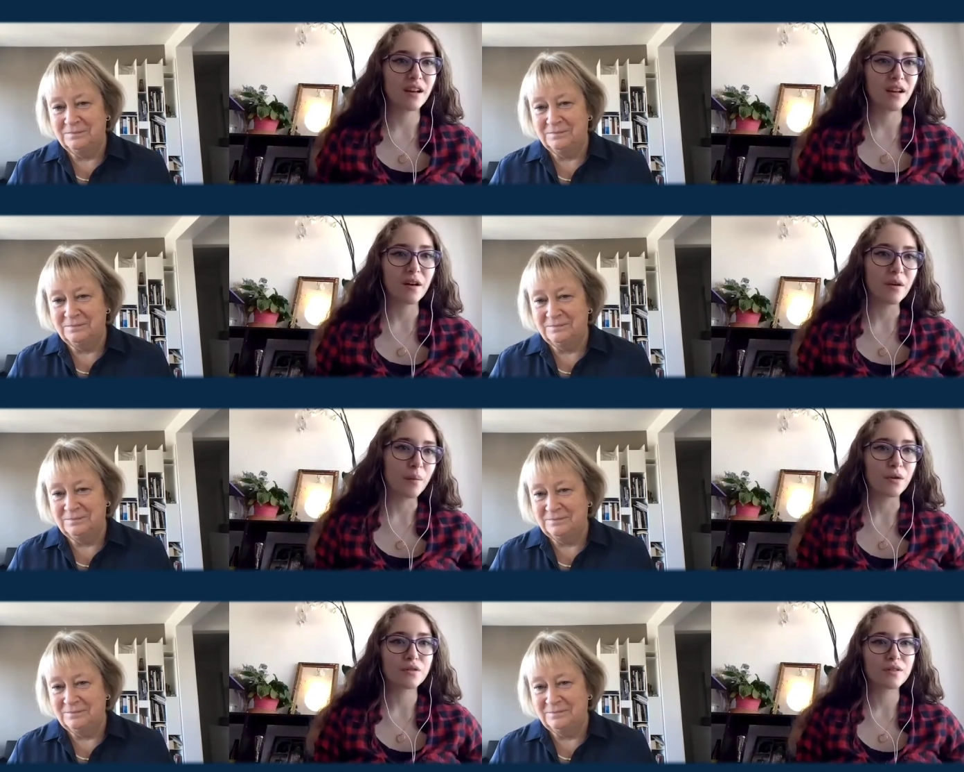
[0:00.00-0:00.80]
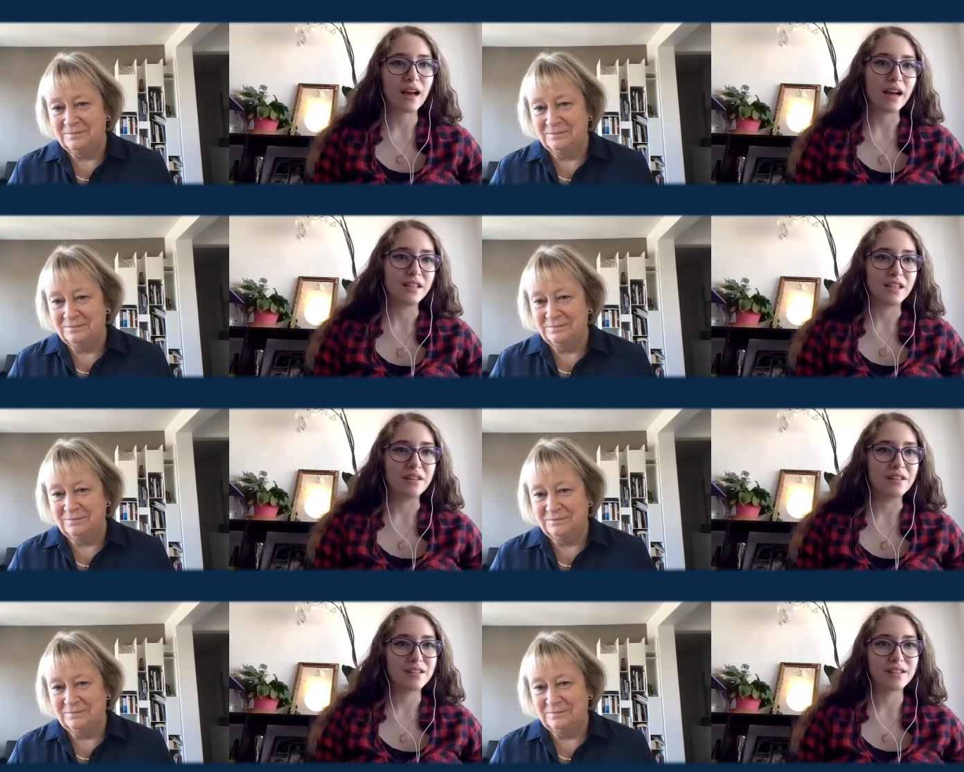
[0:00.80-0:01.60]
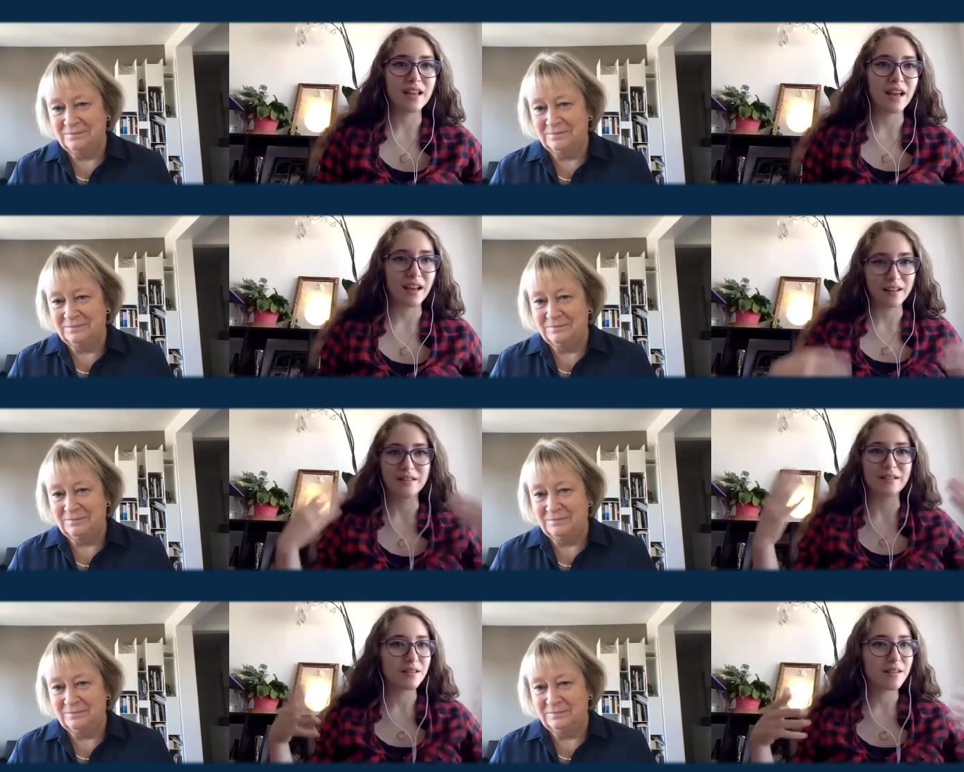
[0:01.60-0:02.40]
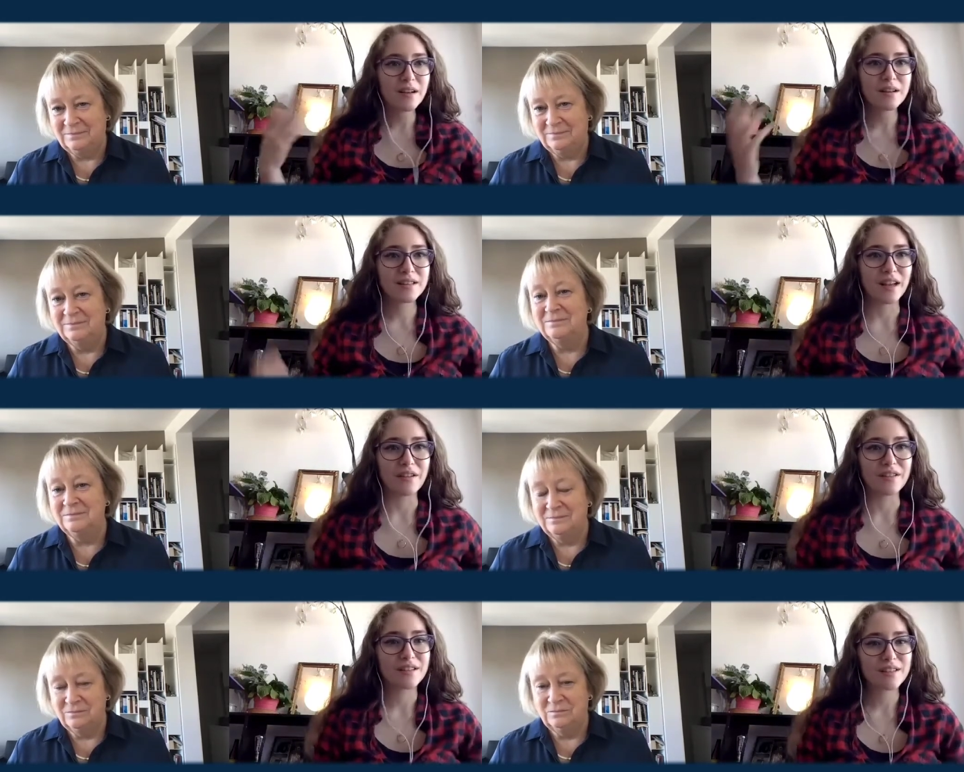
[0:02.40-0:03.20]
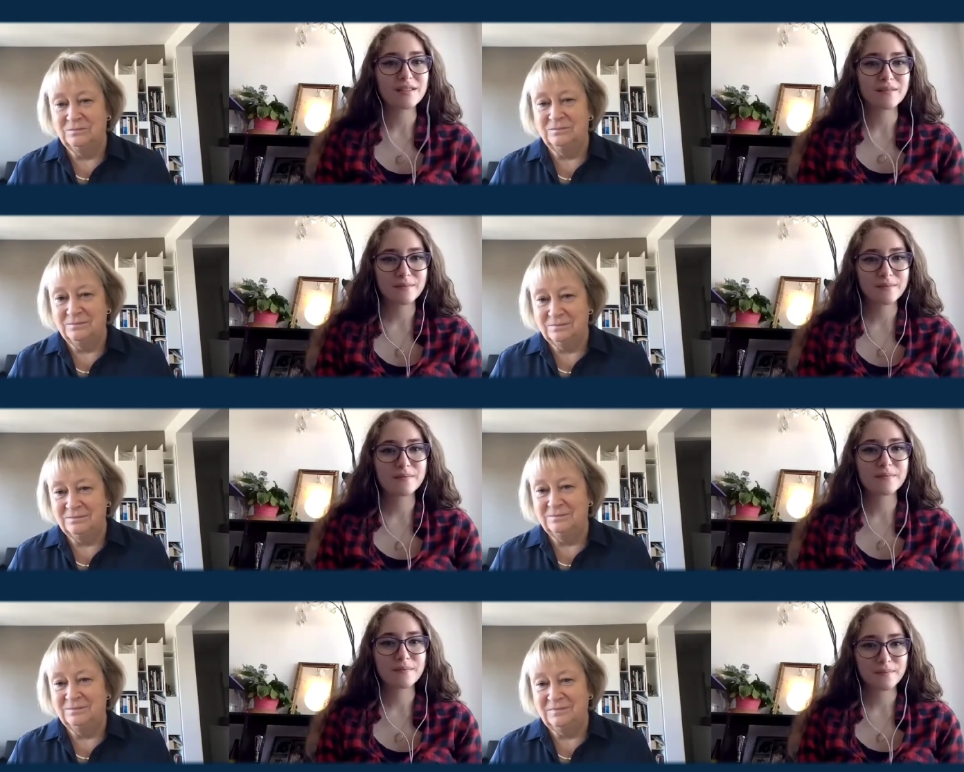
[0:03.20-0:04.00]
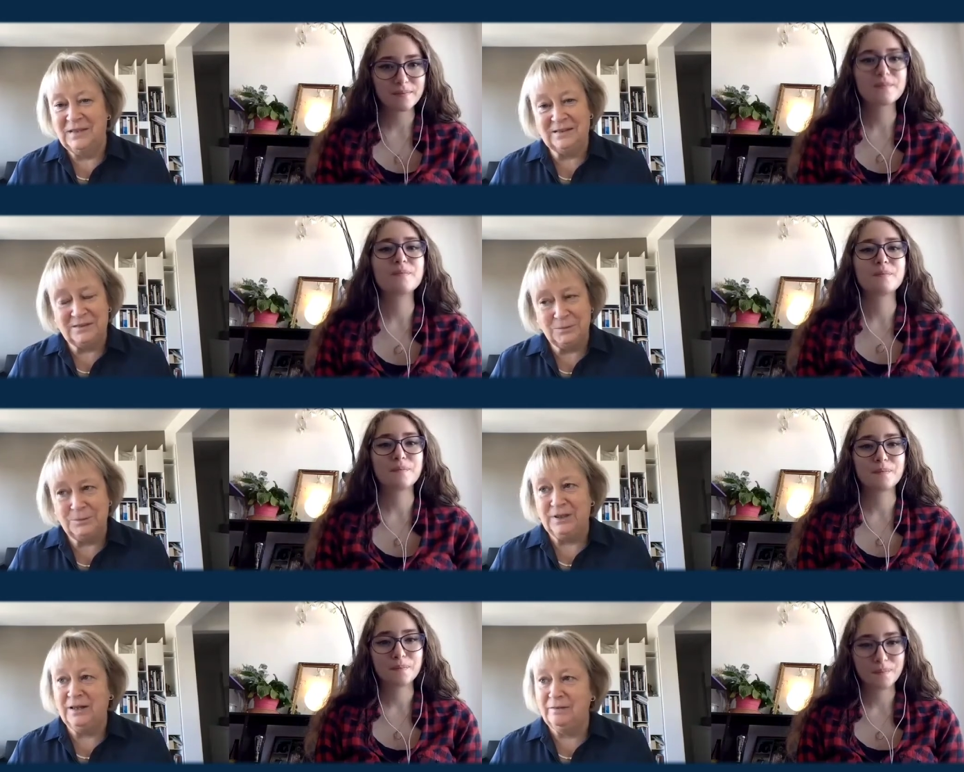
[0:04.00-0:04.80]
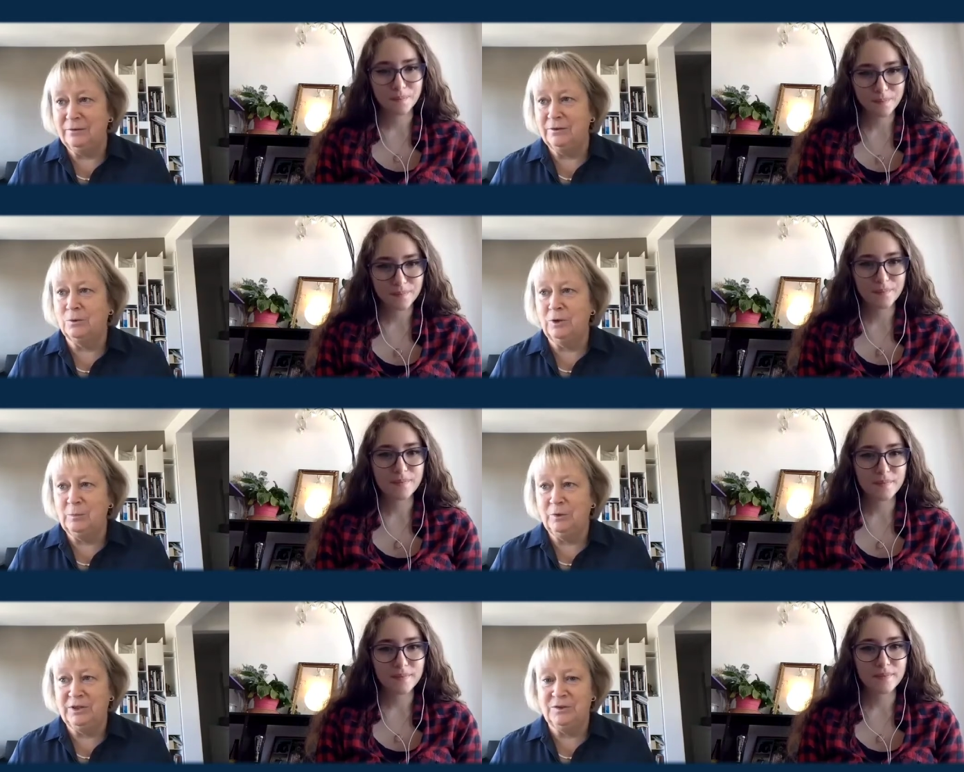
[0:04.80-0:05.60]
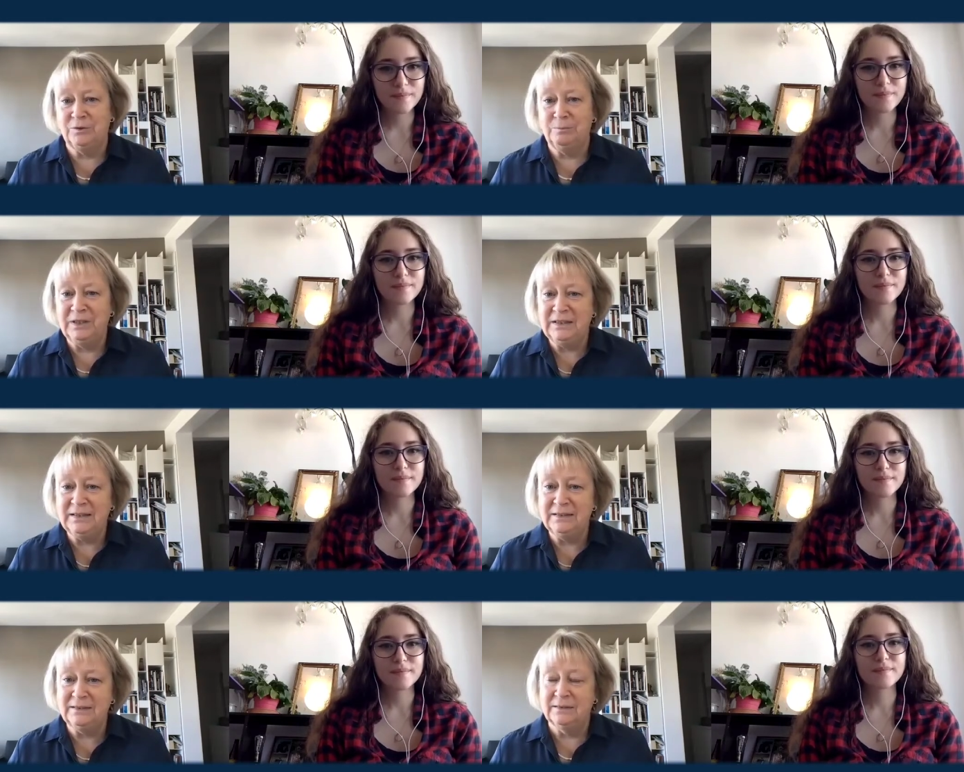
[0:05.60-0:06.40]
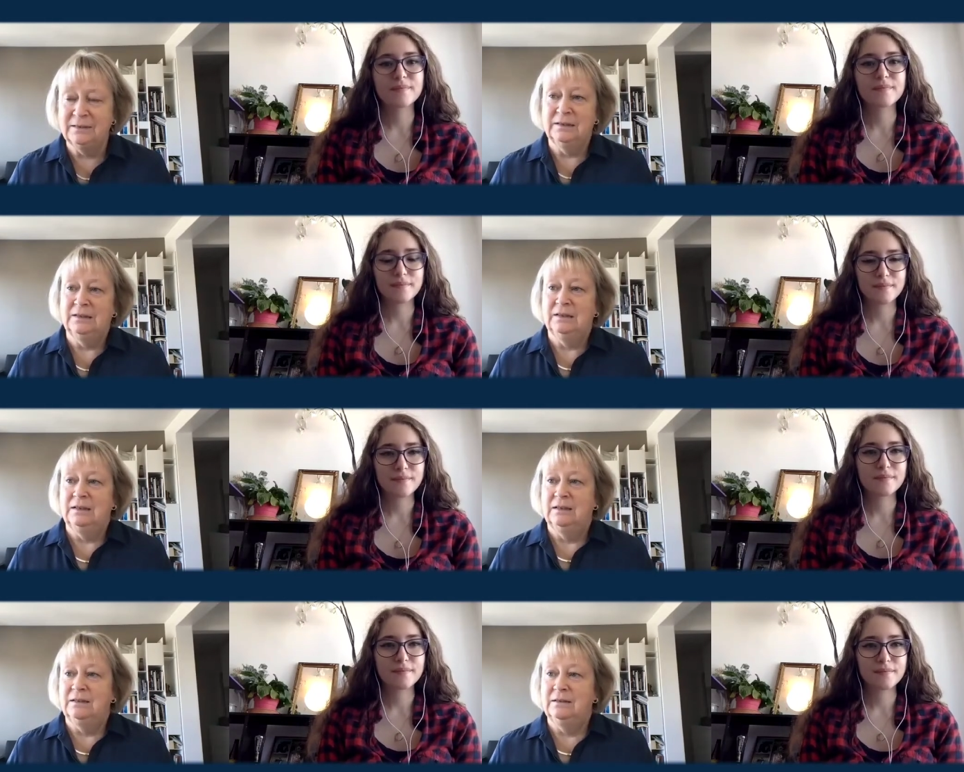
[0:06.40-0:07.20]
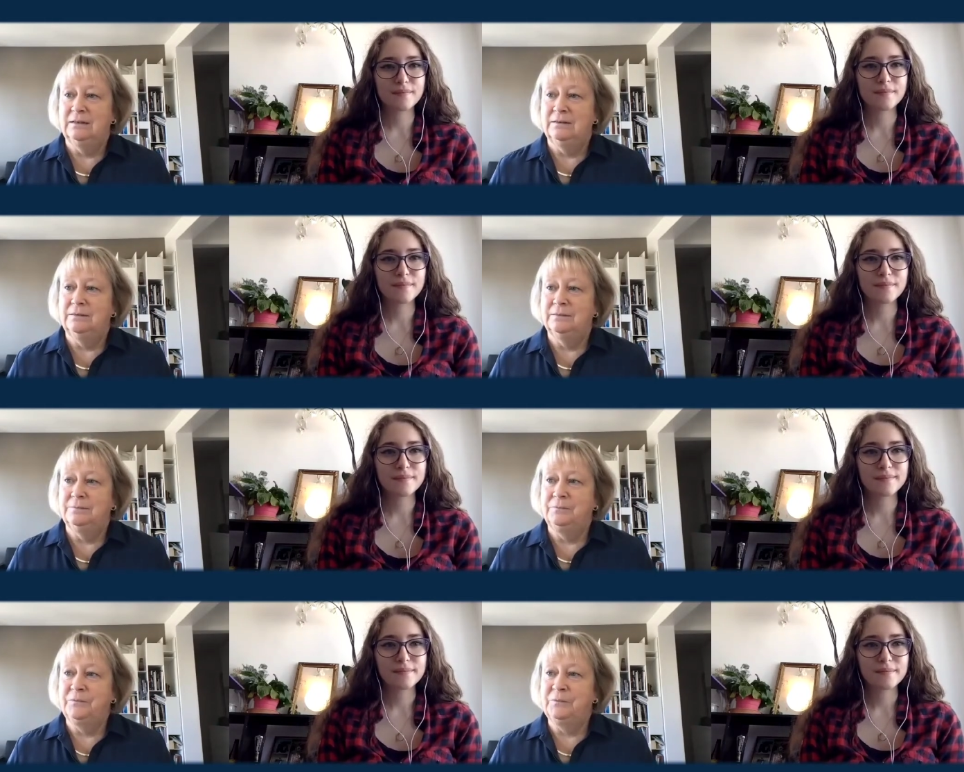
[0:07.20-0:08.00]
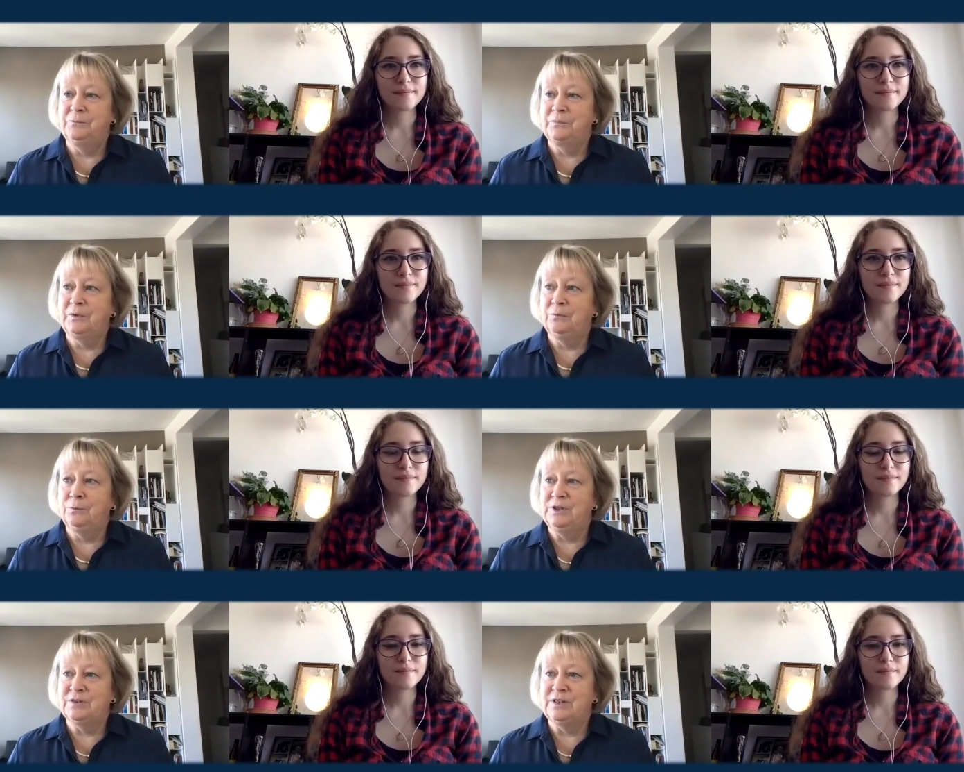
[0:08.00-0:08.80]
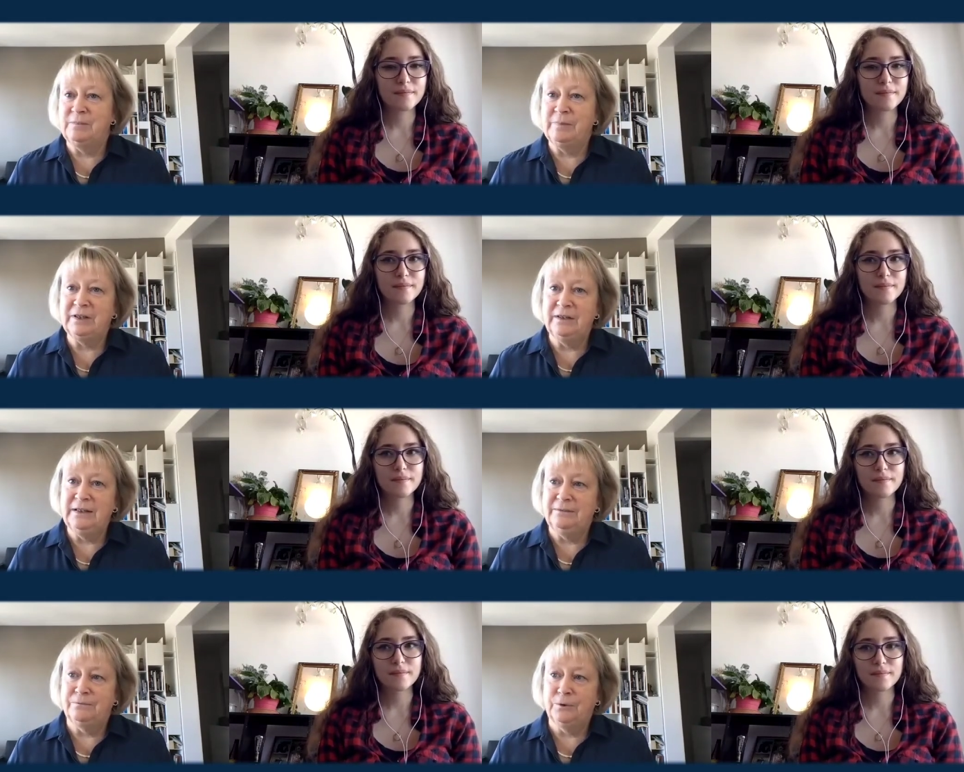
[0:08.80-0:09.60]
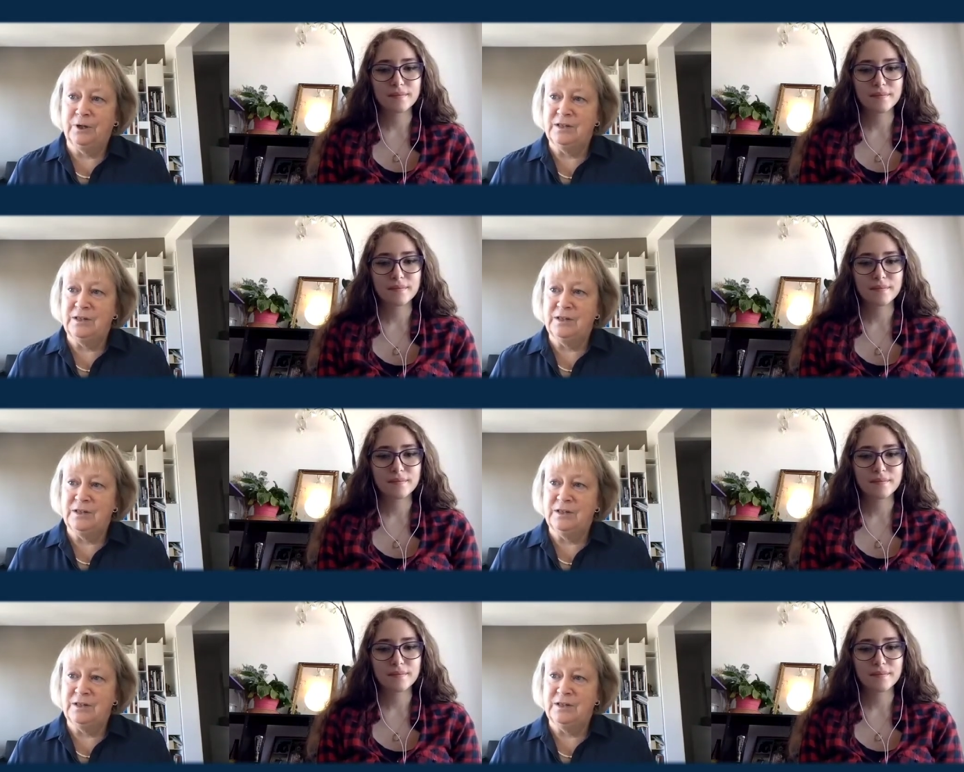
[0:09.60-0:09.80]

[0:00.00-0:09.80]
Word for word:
Speaker 1: uh, about ideas and science
Speaker 2: yes, we have a collaboration meetings, uh, which typically for